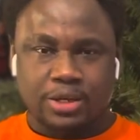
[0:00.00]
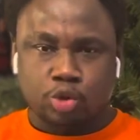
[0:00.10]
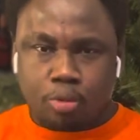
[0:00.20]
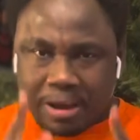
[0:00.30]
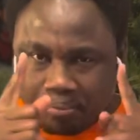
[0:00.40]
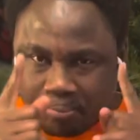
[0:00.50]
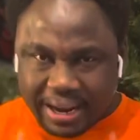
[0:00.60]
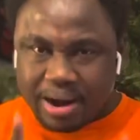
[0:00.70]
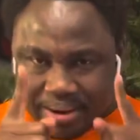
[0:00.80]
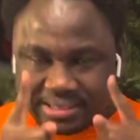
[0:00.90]
So my
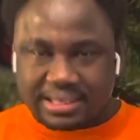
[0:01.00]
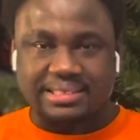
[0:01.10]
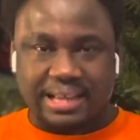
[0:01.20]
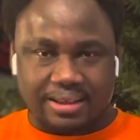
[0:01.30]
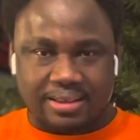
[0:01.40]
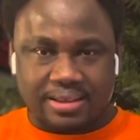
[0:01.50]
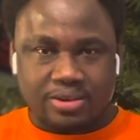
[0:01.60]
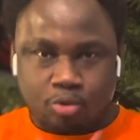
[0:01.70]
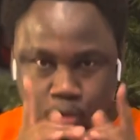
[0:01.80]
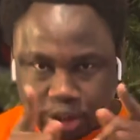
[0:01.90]
brother, my sister,
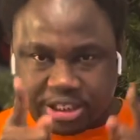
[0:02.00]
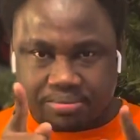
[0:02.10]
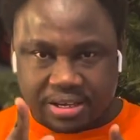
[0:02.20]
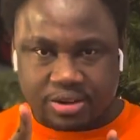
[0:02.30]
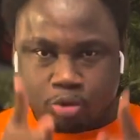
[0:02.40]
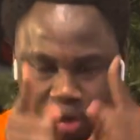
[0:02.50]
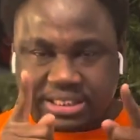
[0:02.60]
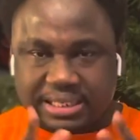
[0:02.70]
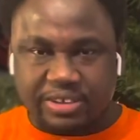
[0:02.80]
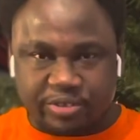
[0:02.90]
watching me,
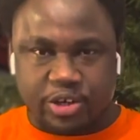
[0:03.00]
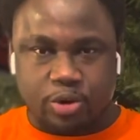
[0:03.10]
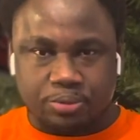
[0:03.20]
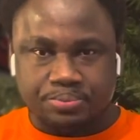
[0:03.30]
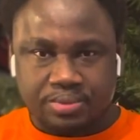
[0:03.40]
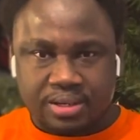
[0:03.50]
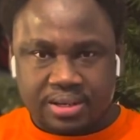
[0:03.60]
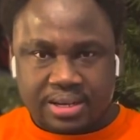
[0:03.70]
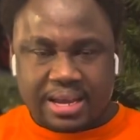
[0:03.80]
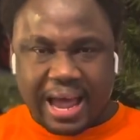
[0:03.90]
watching this video,
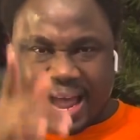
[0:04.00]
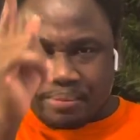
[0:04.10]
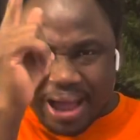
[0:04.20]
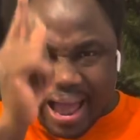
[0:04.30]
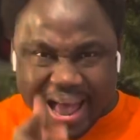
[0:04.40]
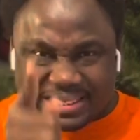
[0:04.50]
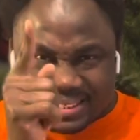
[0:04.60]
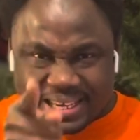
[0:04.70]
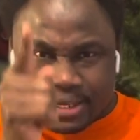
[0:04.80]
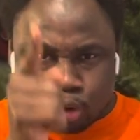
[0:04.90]
I'm
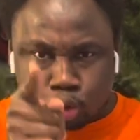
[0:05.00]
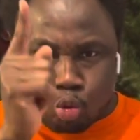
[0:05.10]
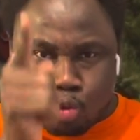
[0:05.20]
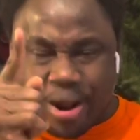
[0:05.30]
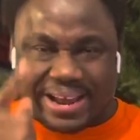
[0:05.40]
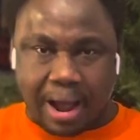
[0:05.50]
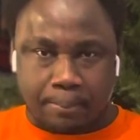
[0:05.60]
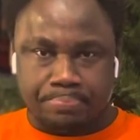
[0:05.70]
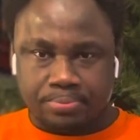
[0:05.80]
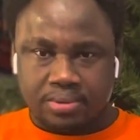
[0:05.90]
asking you to wake up.